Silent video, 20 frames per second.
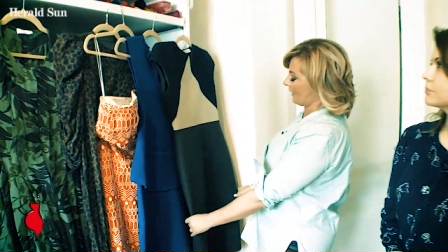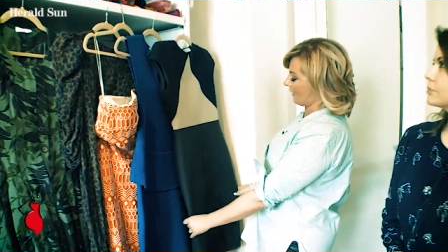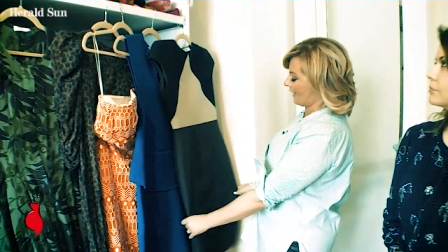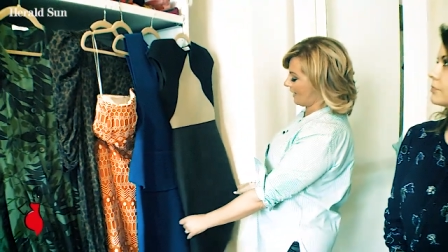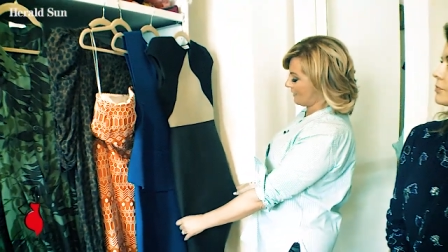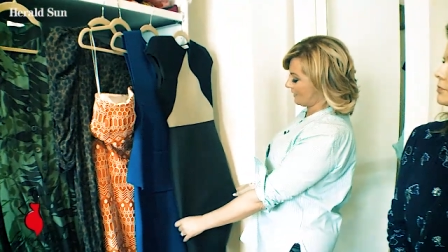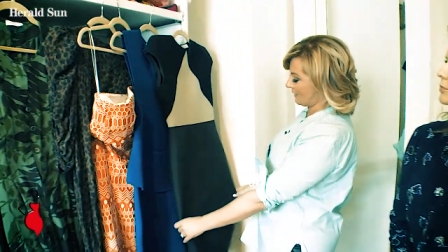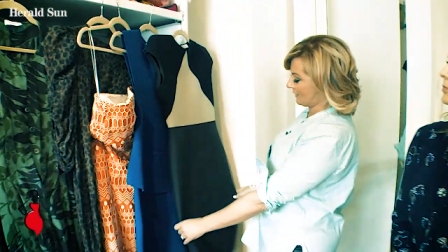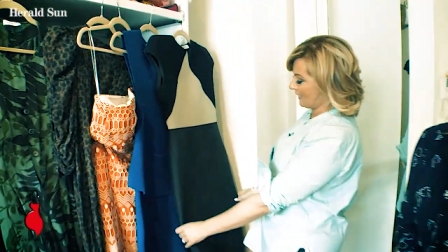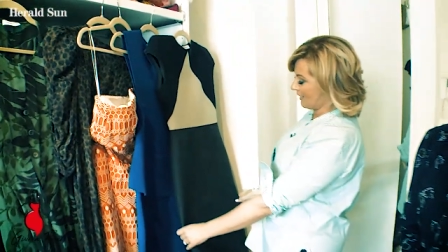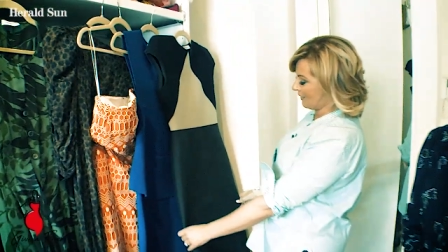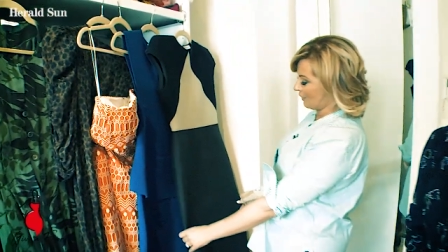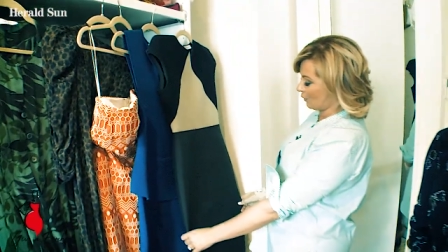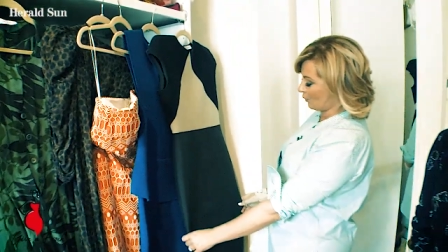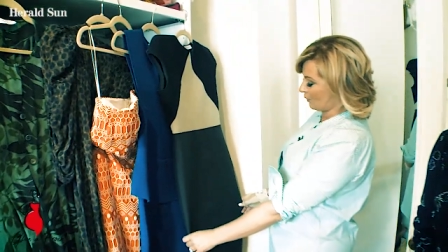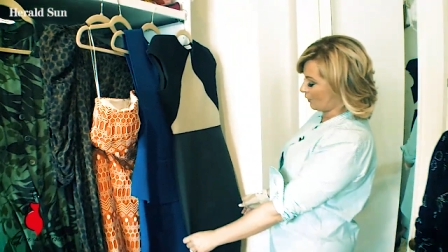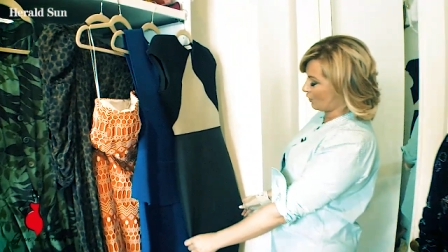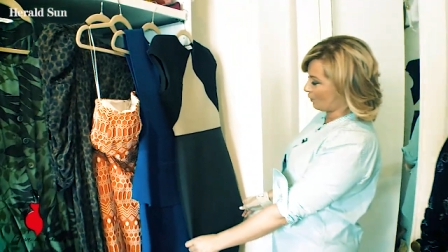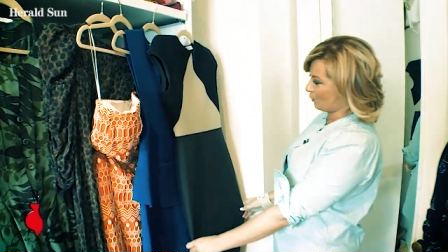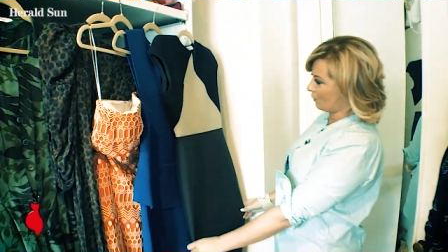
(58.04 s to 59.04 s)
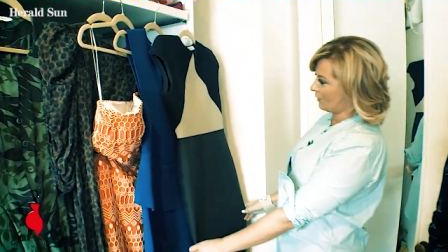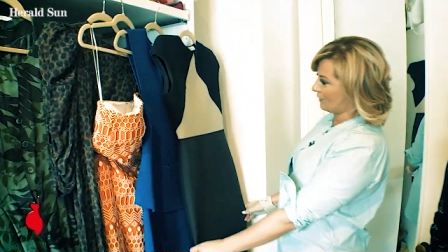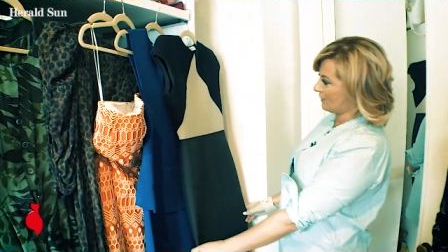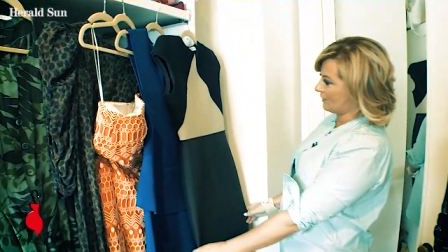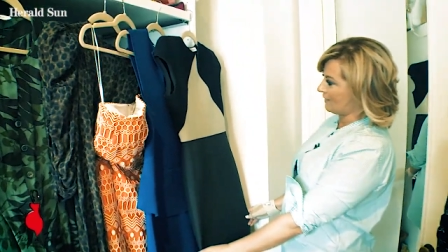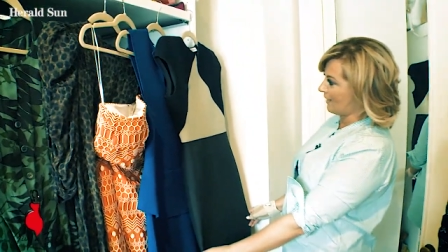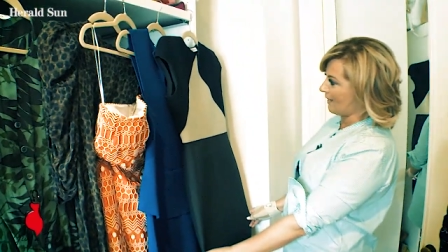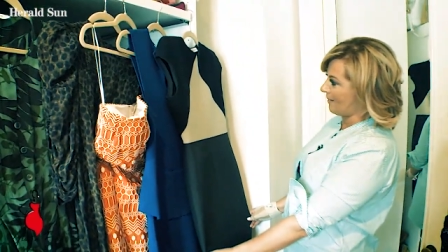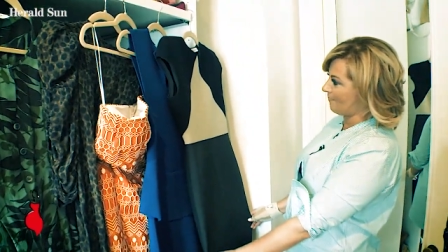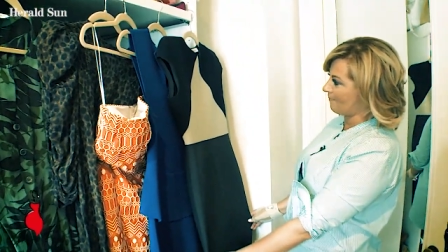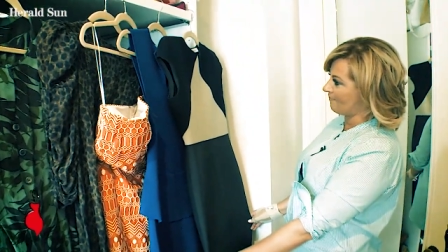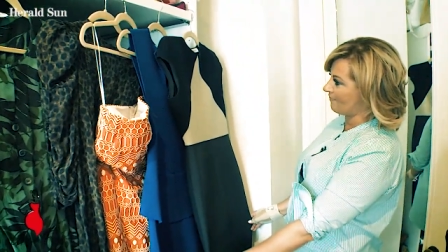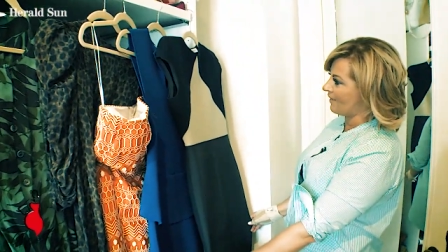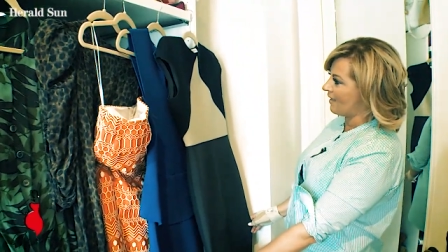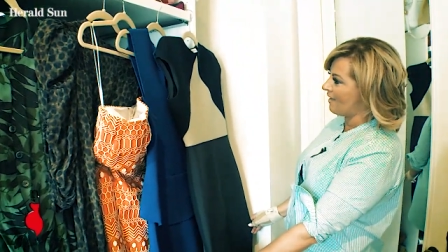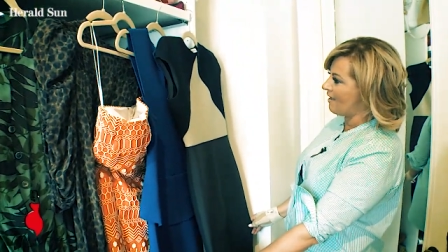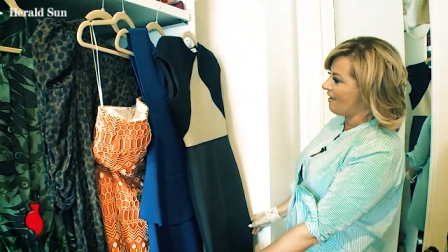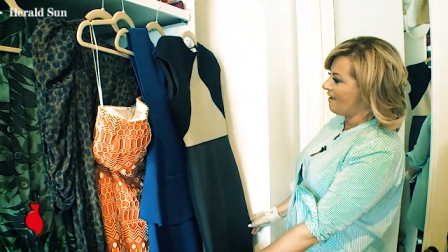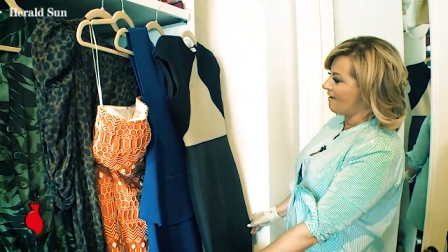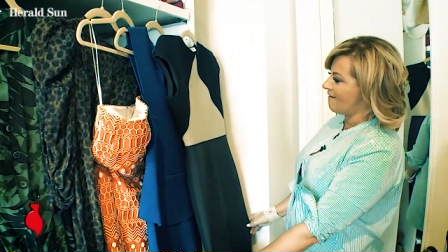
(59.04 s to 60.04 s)
a ladies' lunch, which was um,
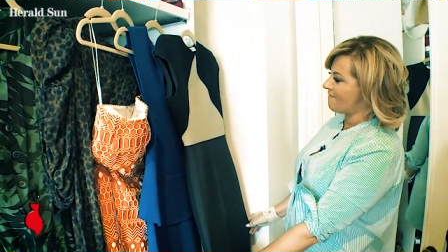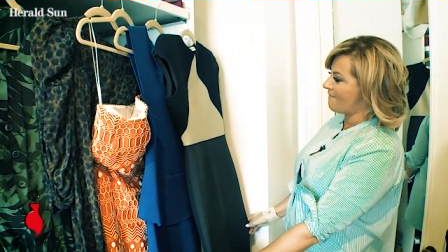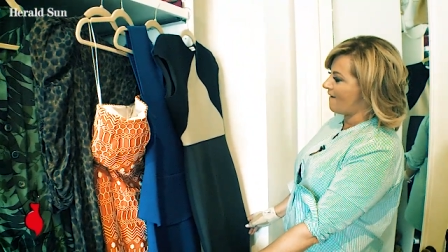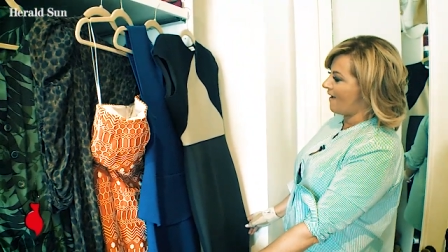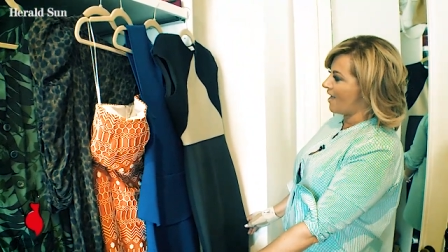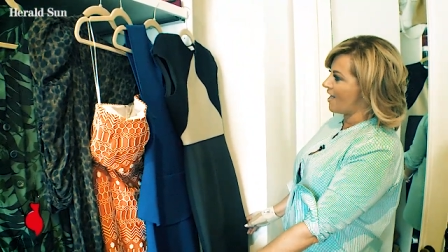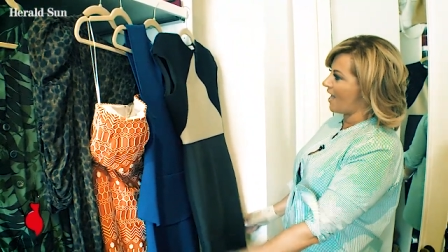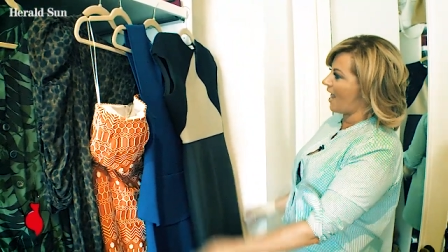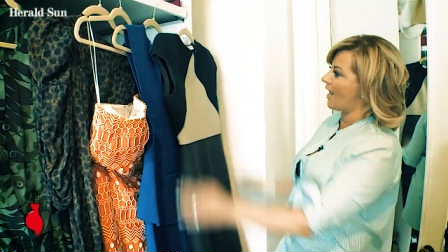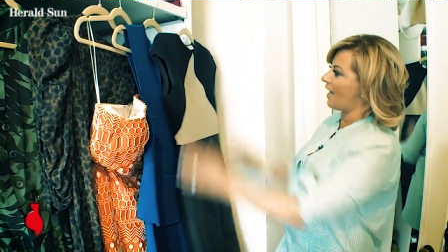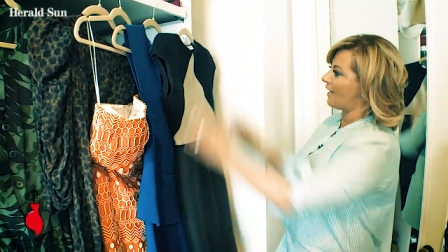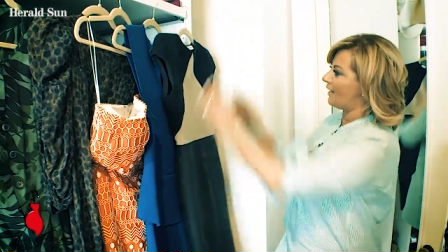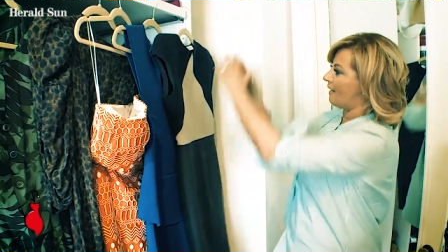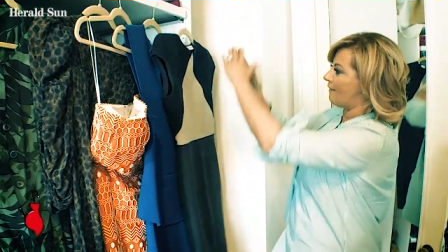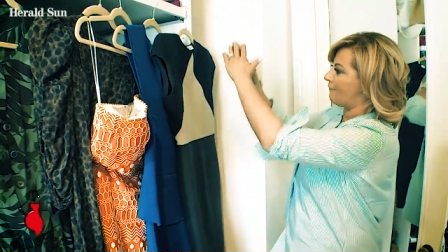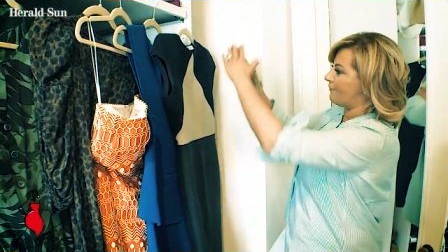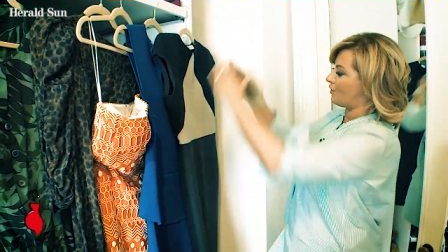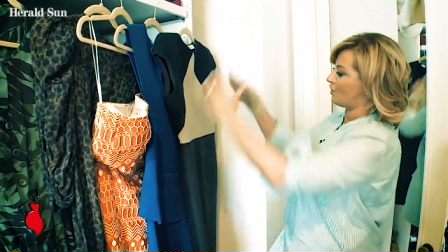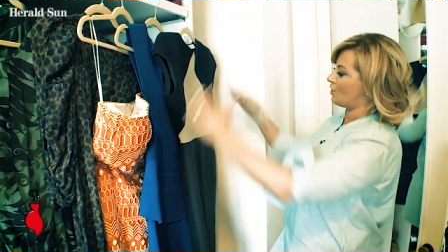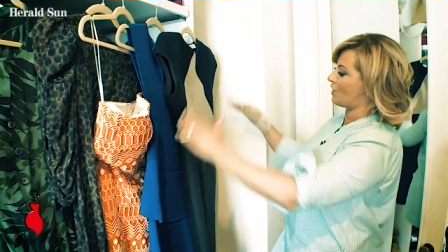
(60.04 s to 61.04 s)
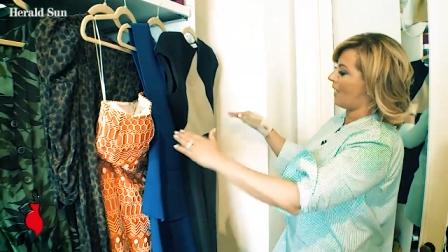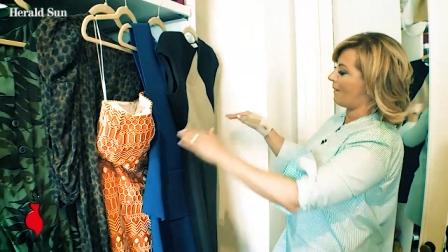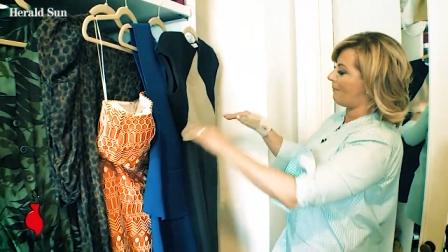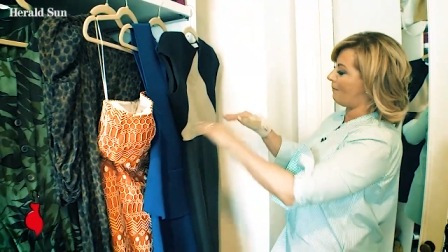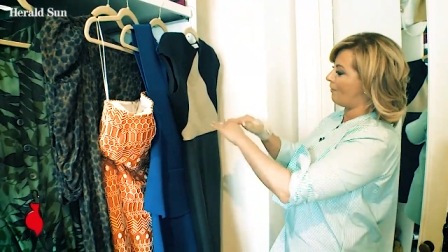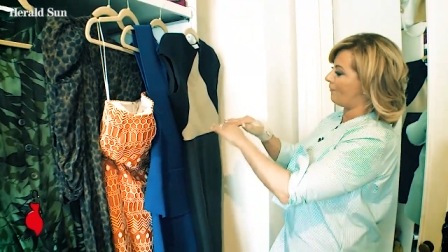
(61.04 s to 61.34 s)
fun, and I loved the shape